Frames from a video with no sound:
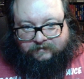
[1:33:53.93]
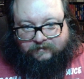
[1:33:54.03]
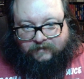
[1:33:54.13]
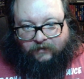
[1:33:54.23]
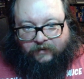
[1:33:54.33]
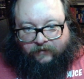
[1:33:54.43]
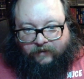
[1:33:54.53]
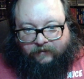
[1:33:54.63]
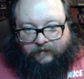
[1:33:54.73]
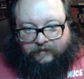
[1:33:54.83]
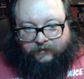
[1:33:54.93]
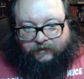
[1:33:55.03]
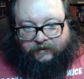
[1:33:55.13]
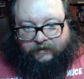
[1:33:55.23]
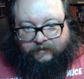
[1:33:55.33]
Okay, well, I'm about to
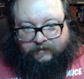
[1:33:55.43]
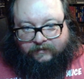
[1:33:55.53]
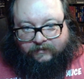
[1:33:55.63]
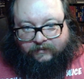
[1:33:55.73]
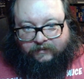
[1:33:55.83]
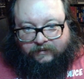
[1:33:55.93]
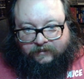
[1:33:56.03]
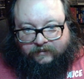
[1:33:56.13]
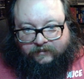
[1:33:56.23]
read it. Is the only thing. So.